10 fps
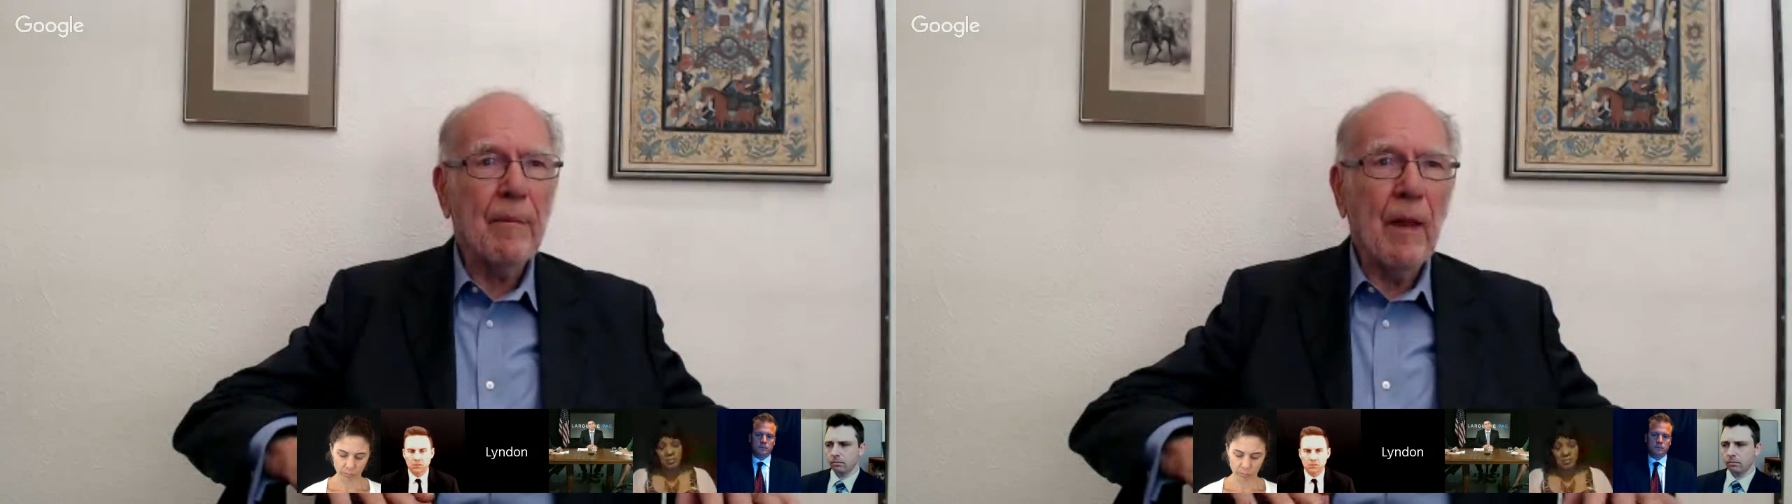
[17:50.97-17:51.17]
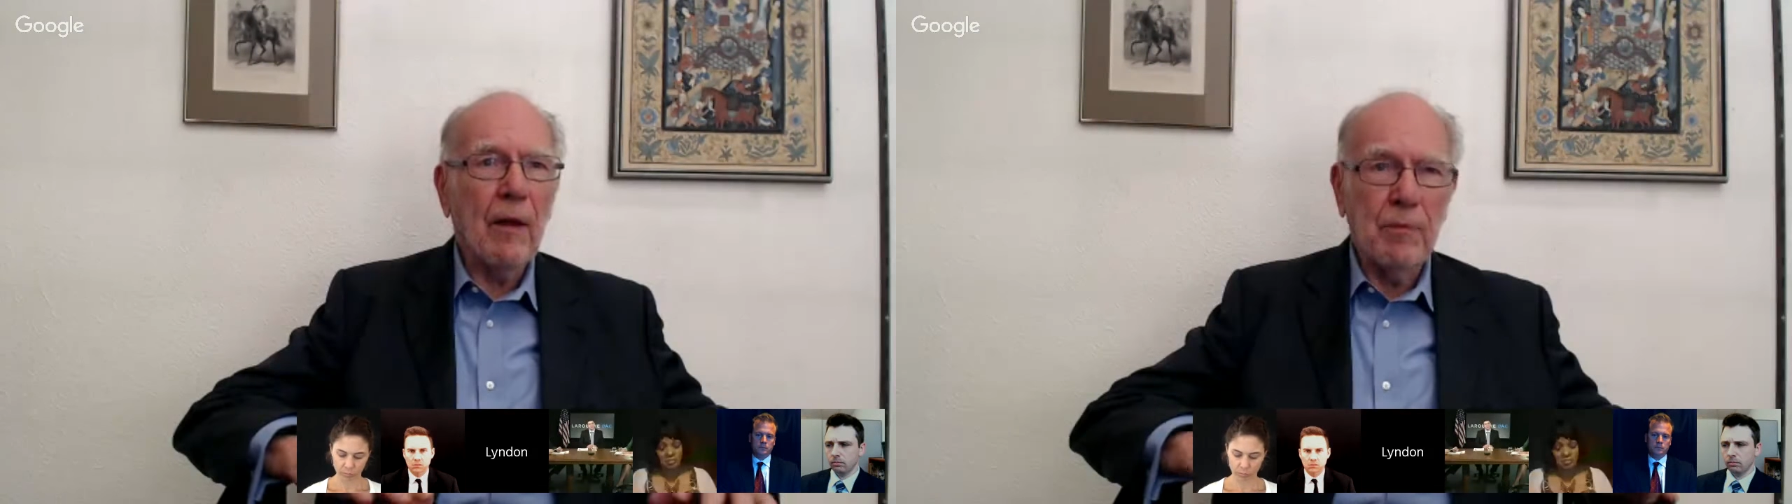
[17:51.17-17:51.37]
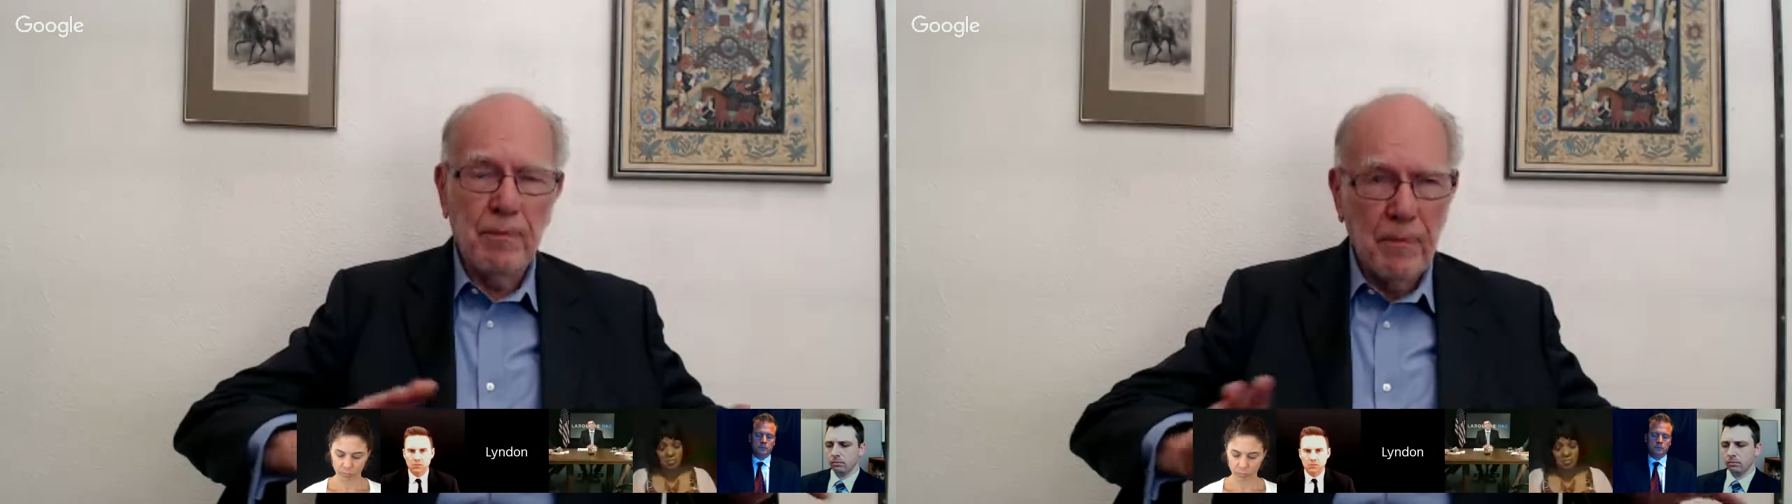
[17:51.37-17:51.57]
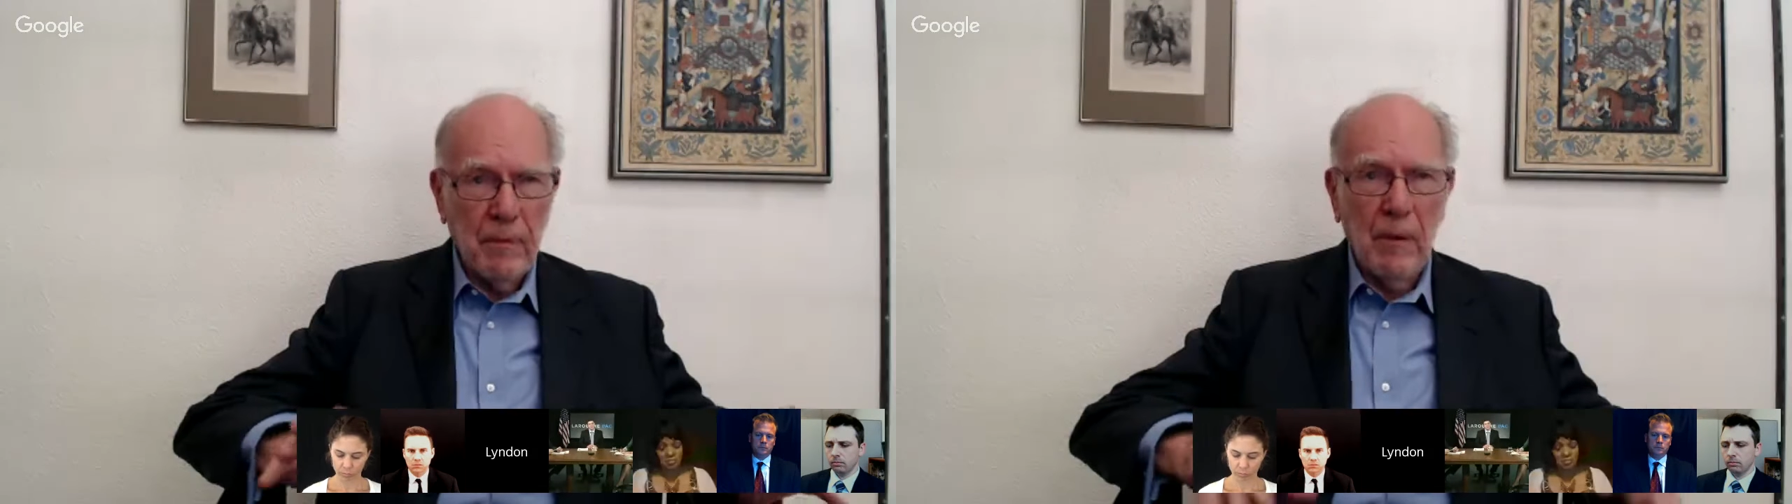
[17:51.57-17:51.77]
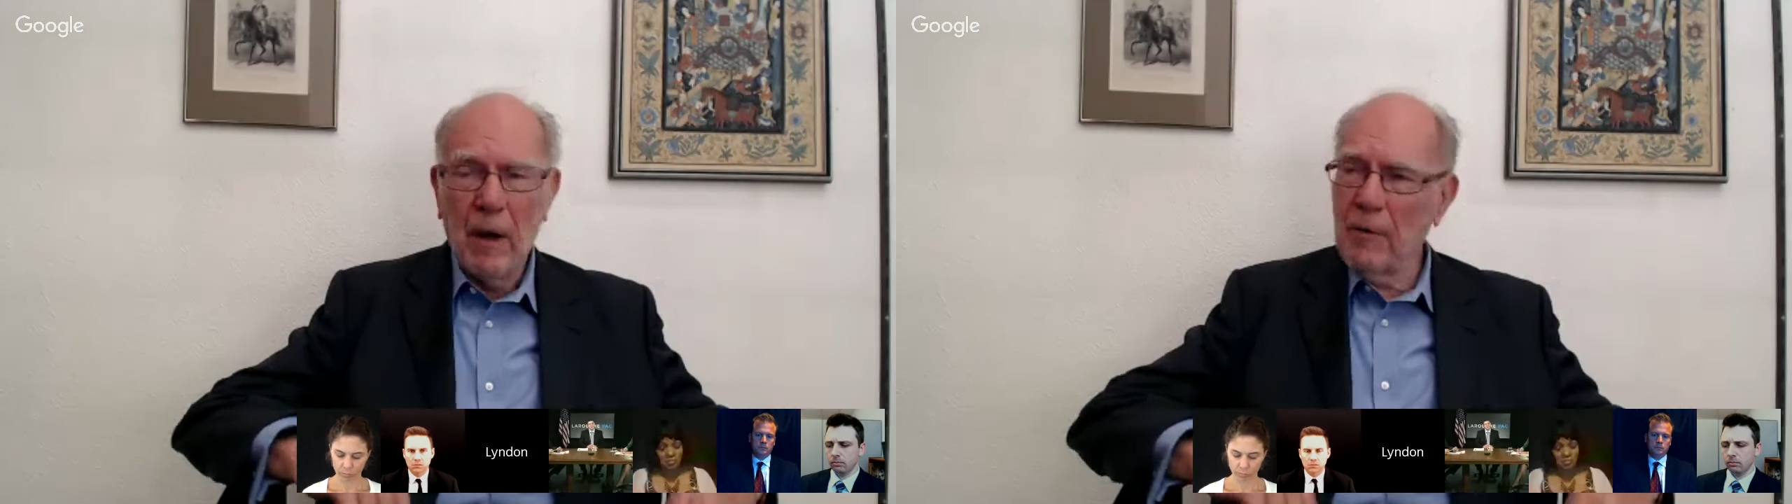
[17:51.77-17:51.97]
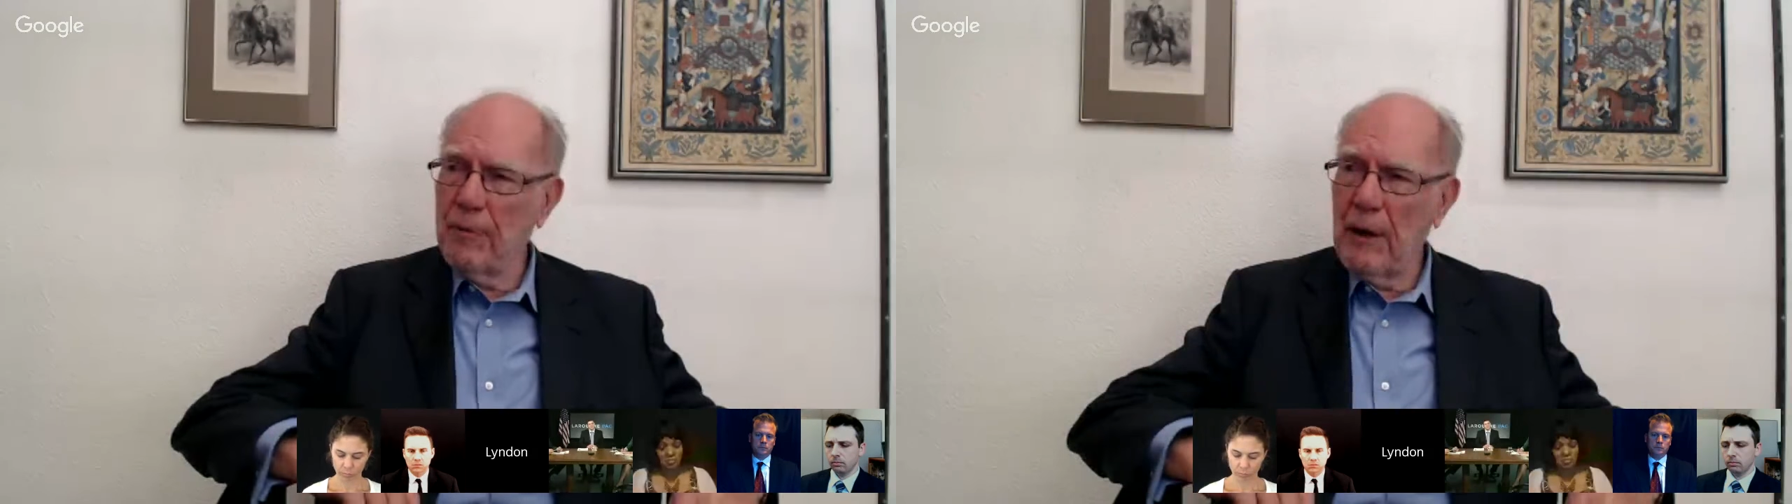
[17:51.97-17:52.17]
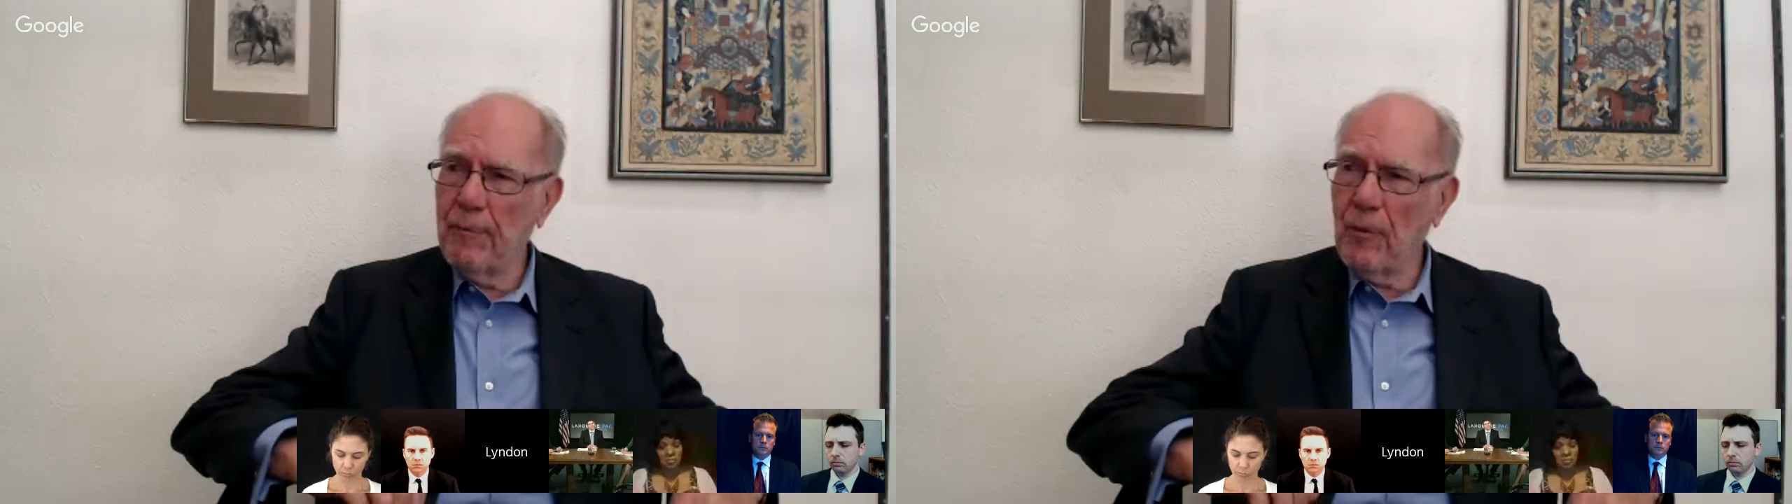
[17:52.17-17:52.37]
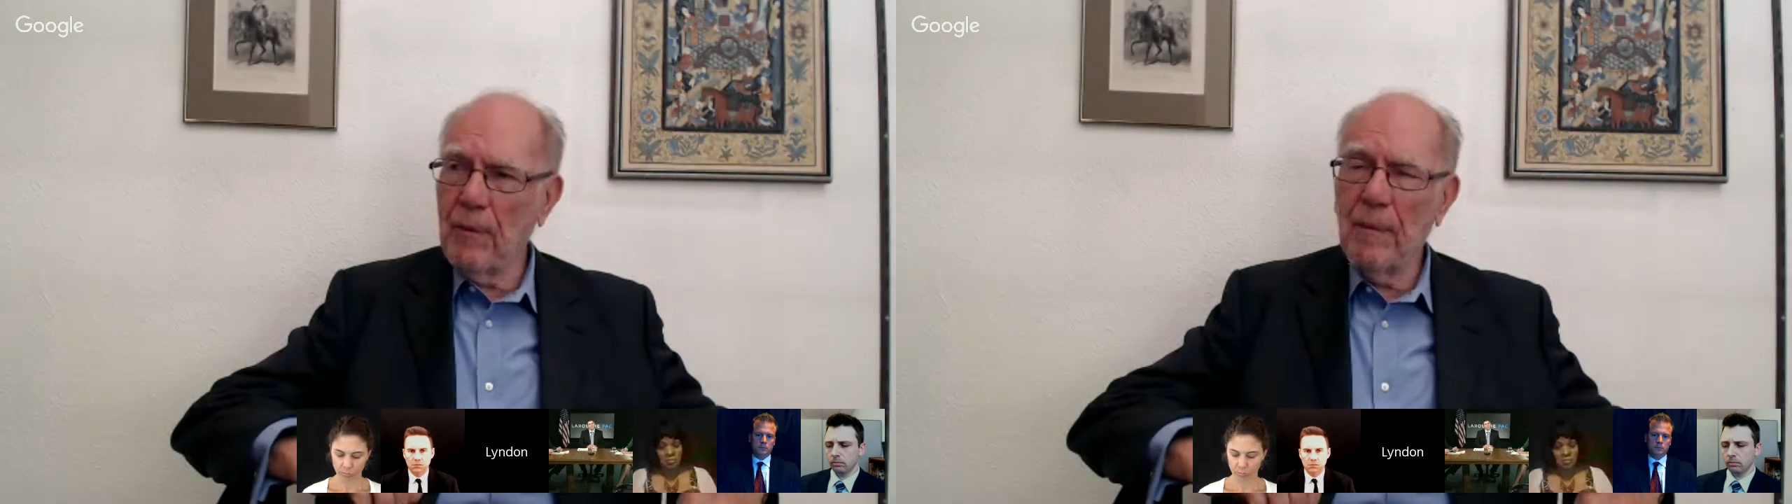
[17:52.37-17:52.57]
as young
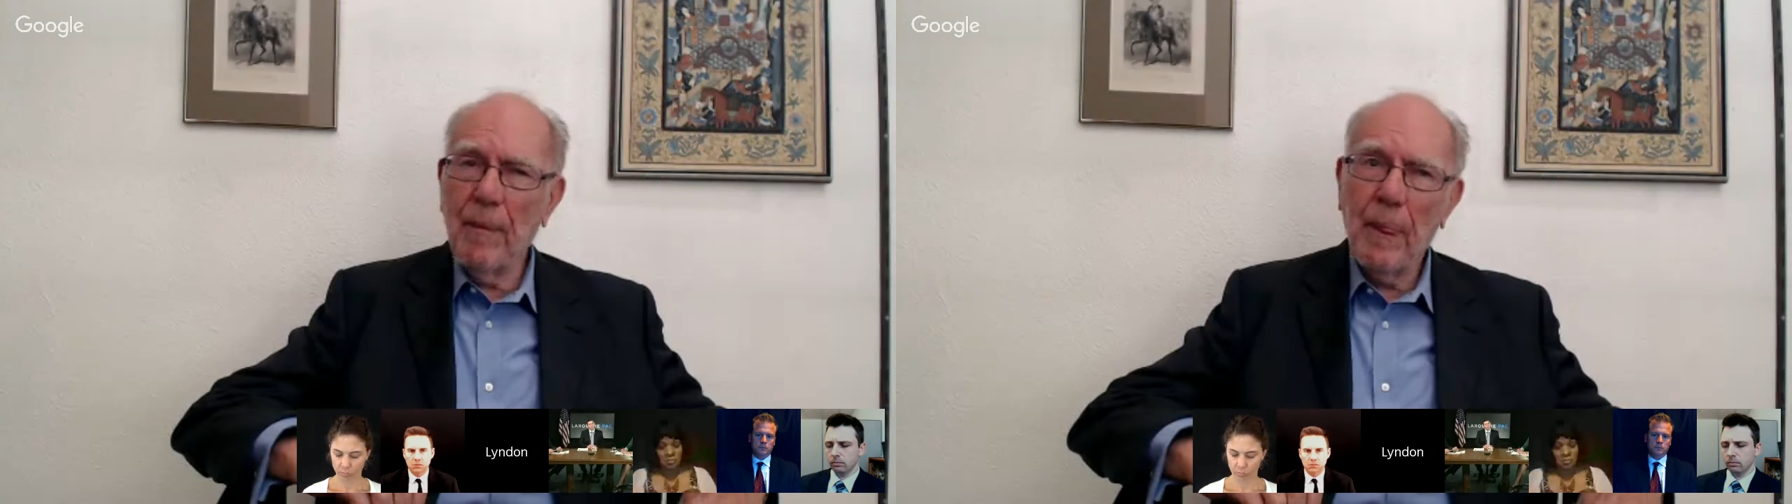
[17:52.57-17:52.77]
people,